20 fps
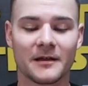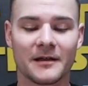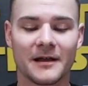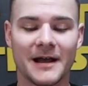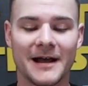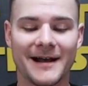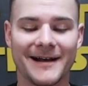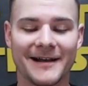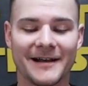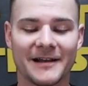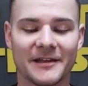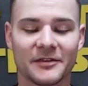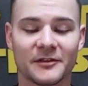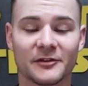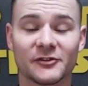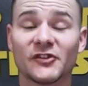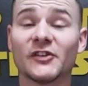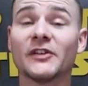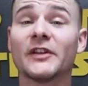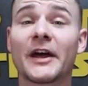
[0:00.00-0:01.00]

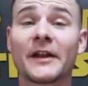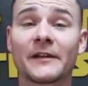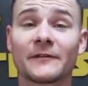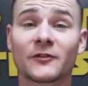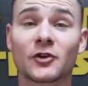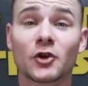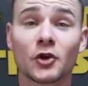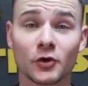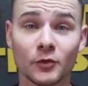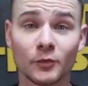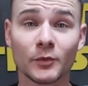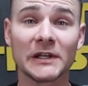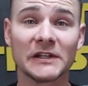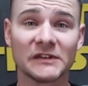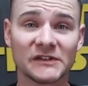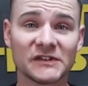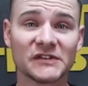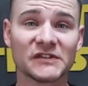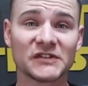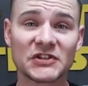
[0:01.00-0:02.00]
good
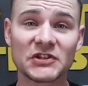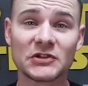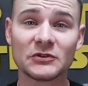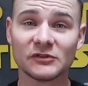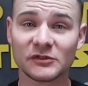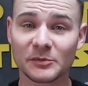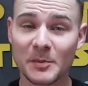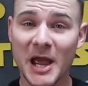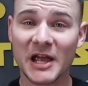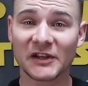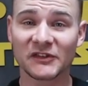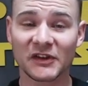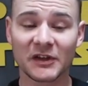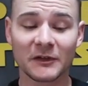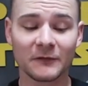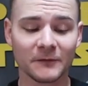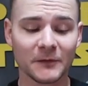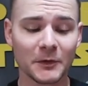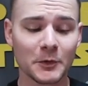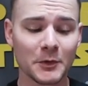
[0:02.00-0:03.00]
reasons to use
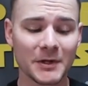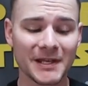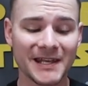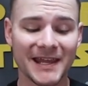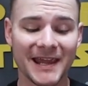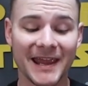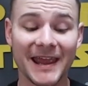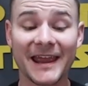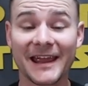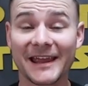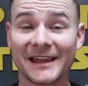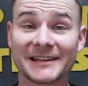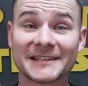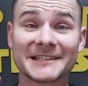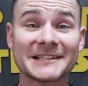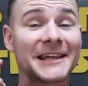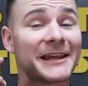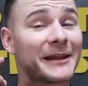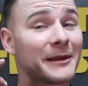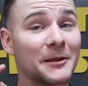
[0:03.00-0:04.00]
masking fluid,
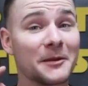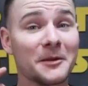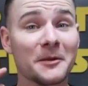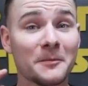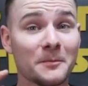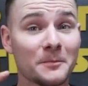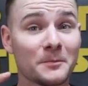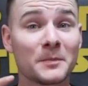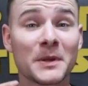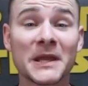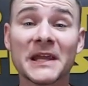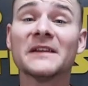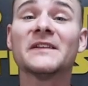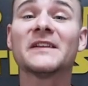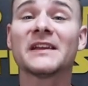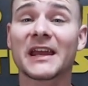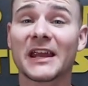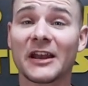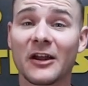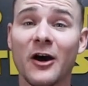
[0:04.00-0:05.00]
and
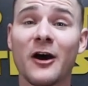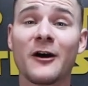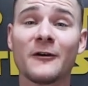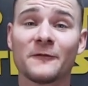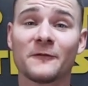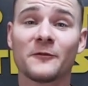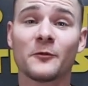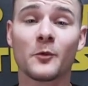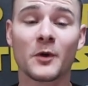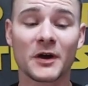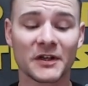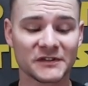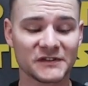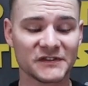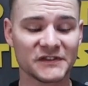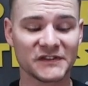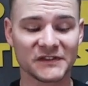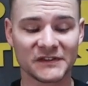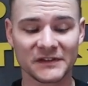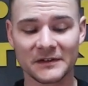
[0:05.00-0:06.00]
peeling it off
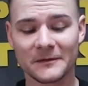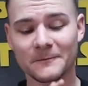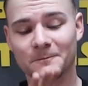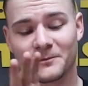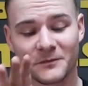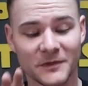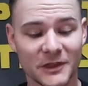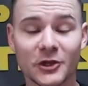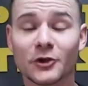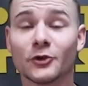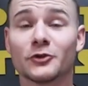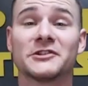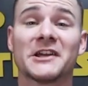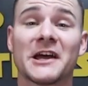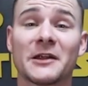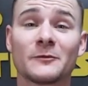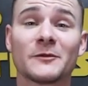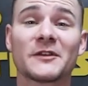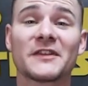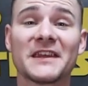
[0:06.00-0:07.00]
once you're
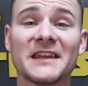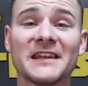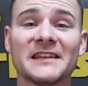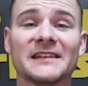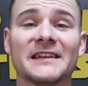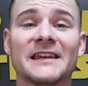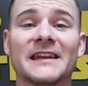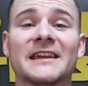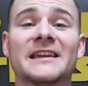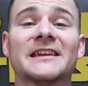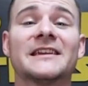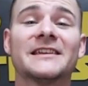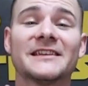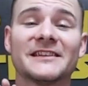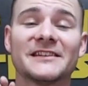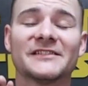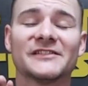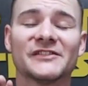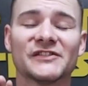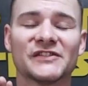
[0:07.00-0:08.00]
done with it
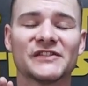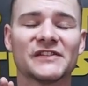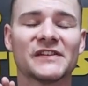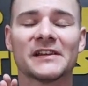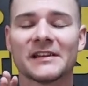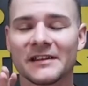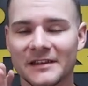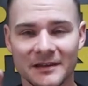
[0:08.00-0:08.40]
is